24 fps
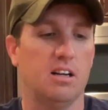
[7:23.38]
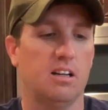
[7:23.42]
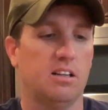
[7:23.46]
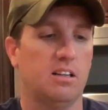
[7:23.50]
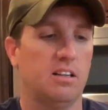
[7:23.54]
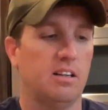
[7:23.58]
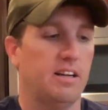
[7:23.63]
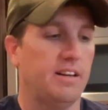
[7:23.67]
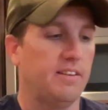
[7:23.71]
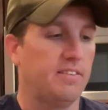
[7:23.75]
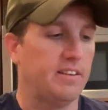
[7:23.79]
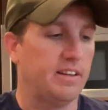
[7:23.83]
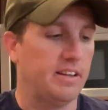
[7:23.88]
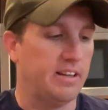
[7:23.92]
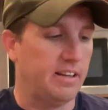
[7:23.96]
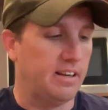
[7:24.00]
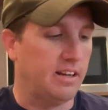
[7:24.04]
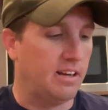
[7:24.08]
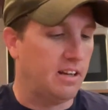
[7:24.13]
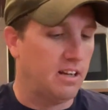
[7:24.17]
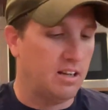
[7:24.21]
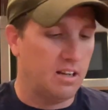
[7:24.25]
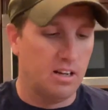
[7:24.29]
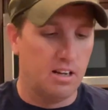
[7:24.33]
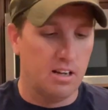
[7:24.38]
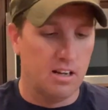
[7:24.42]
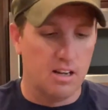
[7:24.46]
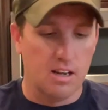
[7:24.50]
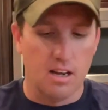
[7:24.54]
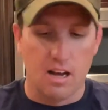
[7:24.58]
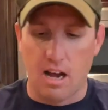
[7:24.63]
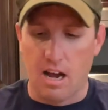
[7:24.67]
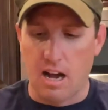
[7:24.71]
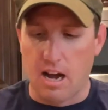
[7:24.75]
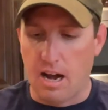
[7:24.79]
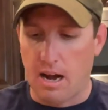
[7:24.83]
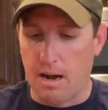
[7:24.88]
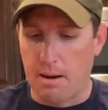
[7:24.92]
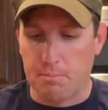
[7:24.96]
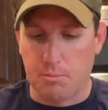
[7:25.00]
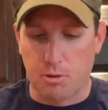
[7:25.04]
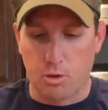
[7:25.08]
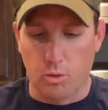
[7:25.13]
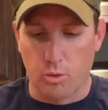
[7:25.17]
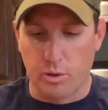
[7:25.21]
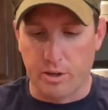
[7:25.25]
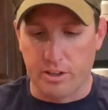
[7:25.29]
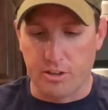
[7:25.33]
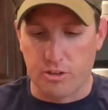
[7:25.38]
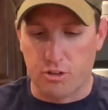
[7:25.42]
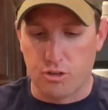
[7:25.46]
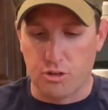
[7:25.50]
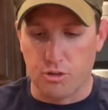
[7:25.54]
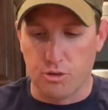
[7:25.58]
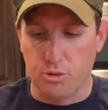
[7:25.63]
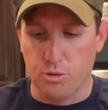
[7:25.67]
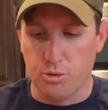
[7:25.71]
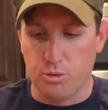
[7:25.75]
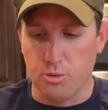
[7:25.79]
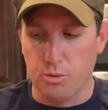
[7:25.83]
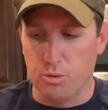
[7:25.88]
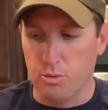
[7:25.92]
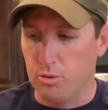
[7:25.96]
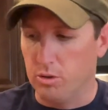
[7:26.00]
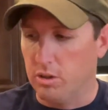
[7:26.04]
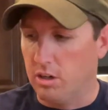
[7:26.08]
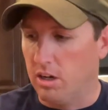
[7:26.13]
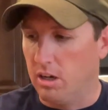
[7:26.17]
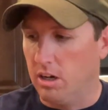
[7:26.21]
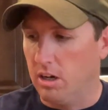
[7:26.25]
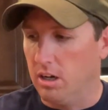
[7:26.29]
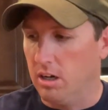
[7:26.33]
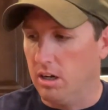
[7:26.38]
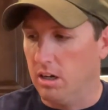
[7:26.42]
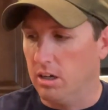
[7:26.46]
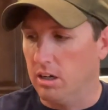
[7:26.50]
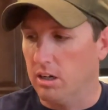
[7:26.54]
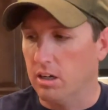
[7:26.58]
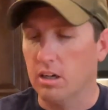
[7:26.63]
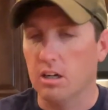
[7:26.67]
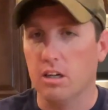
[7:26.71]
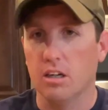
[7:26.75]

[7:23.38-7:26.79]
and then I'm going to